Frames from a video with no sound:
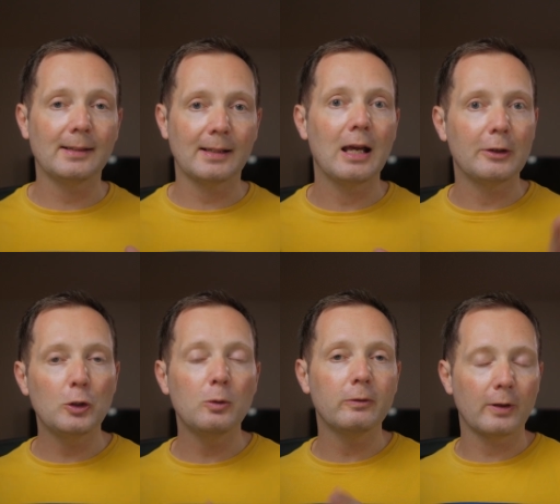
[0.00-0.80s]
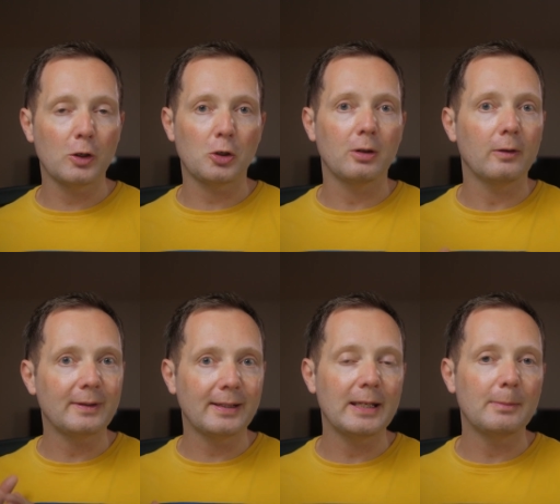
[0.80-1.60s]
is a new version of
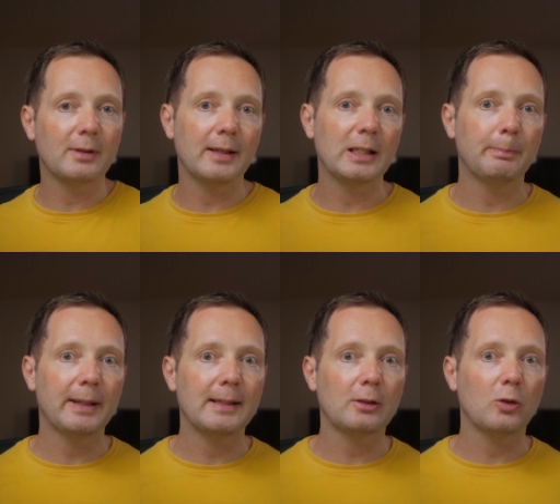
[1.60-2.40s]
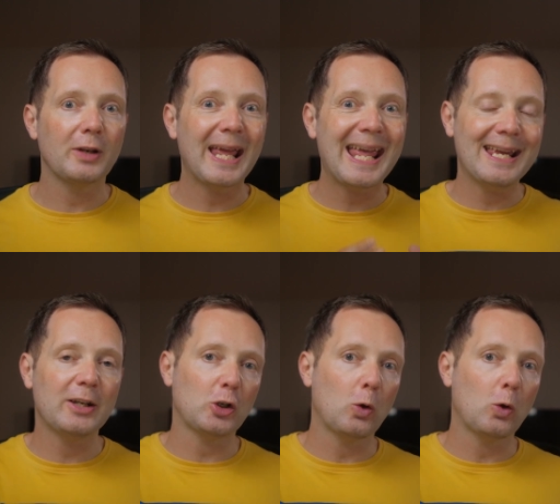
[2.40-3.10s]
Teams that is based on Edge